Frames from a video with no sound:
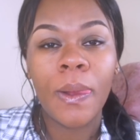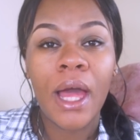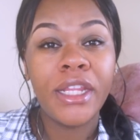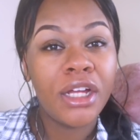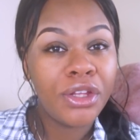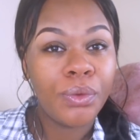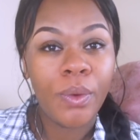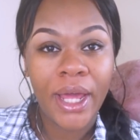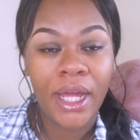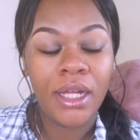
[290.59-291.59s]
Another
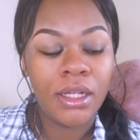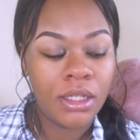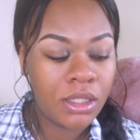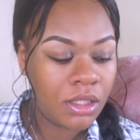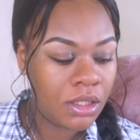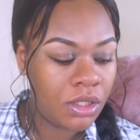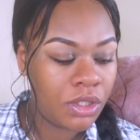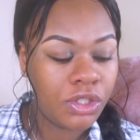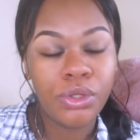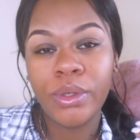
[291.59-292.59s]
way
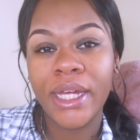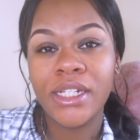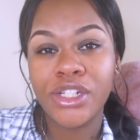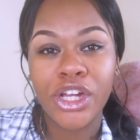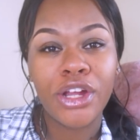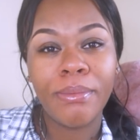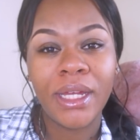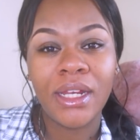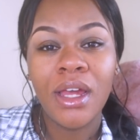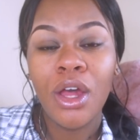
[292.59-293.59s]
you can
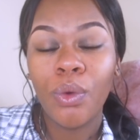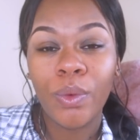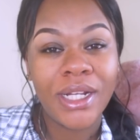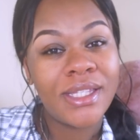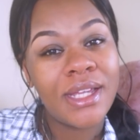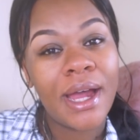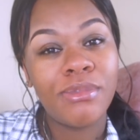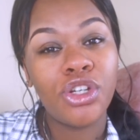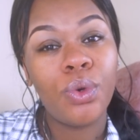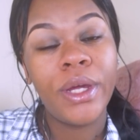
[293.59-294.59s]
determine when it's
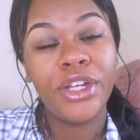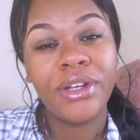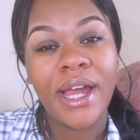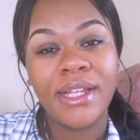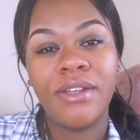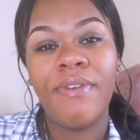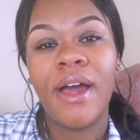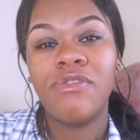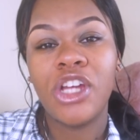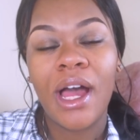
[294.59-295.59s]
time to quit your nine to
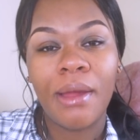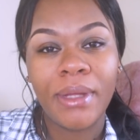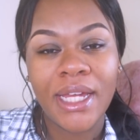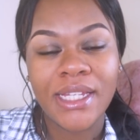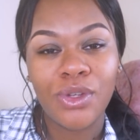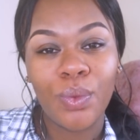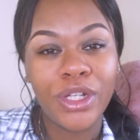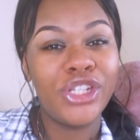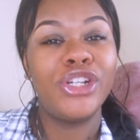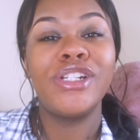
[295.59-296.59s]
five job is
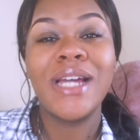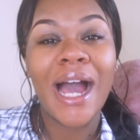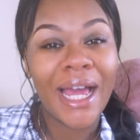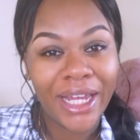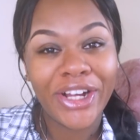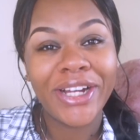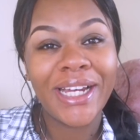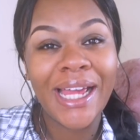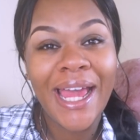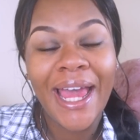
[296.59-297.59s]
when you're tired.
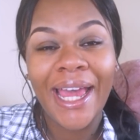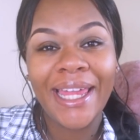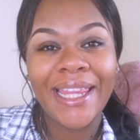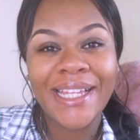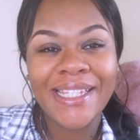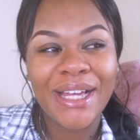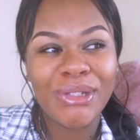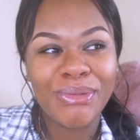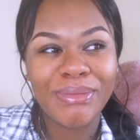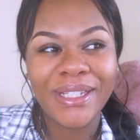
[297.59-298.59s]
And that
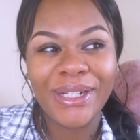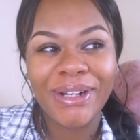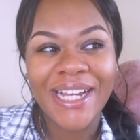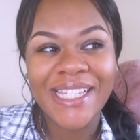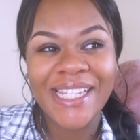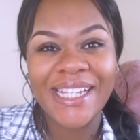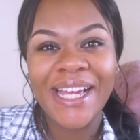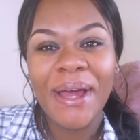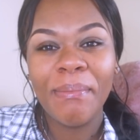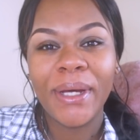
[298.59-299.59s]
sounds really crazy,
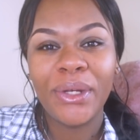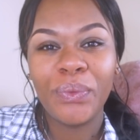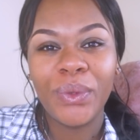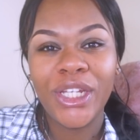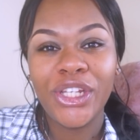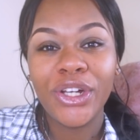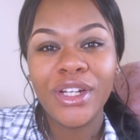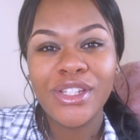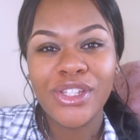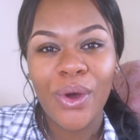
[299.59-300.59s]
but when
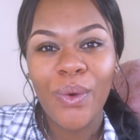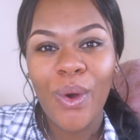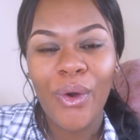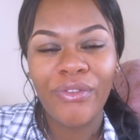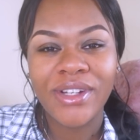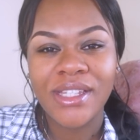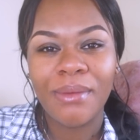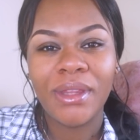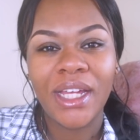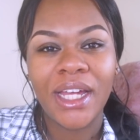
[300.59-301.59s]
you're so over
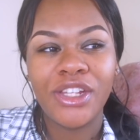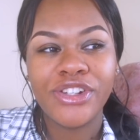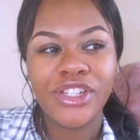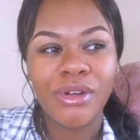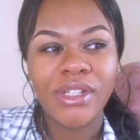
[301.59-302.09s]
something and you're so